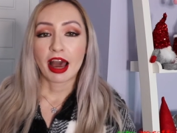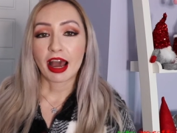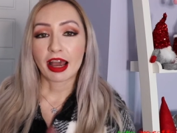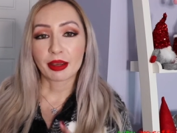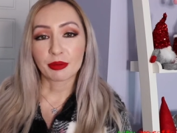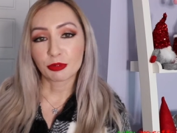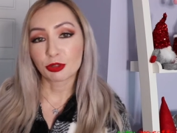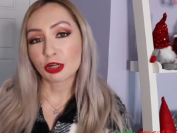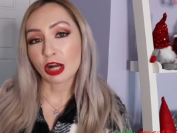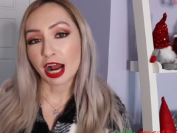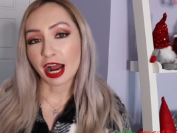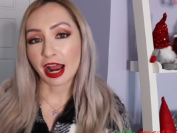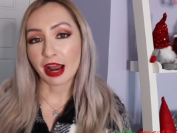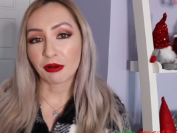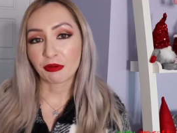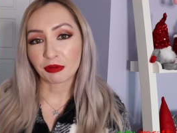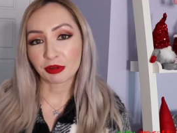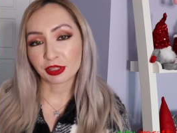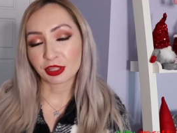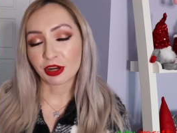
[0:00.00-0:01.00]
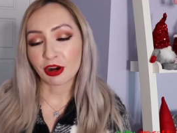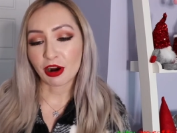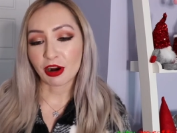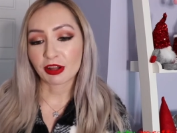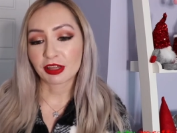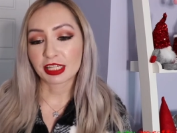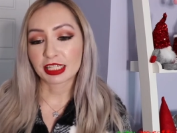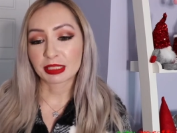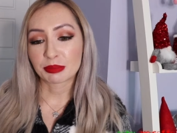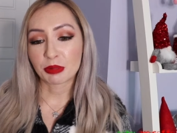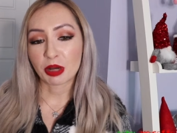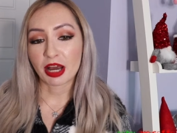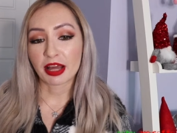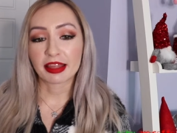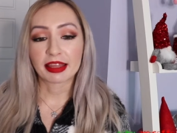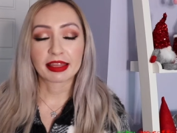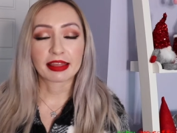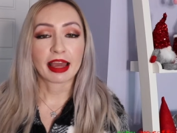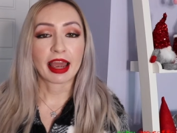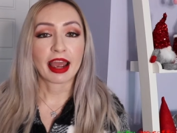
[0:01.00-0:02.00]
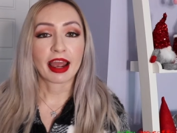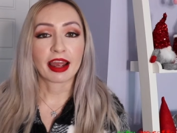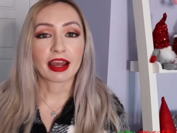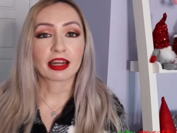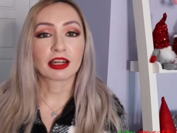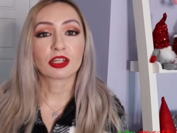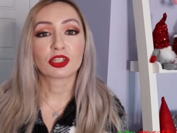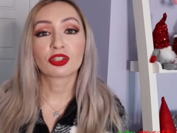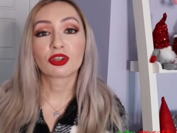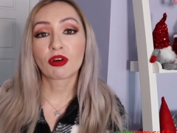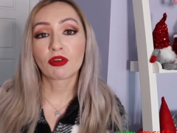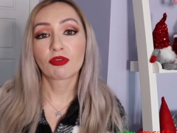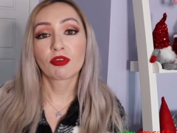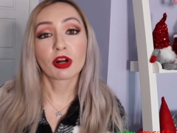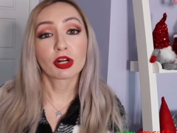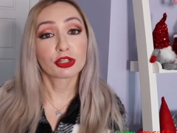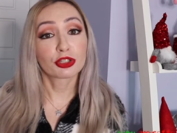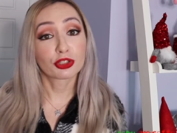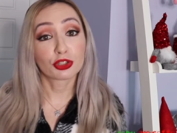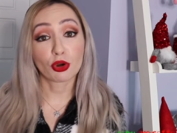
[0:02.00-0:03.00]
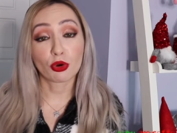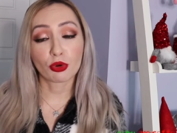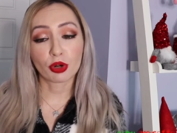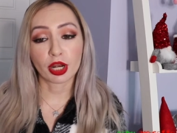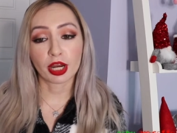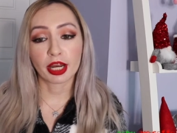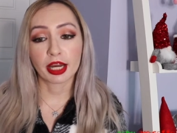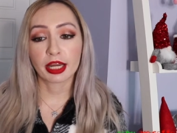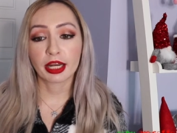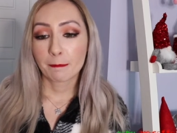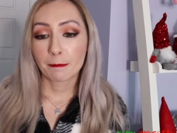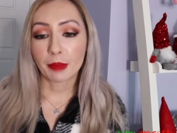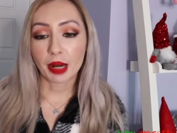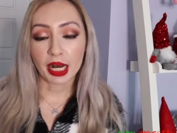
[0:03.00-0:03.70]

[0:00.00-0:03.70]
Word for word: I am trying really hard this month and so far so good,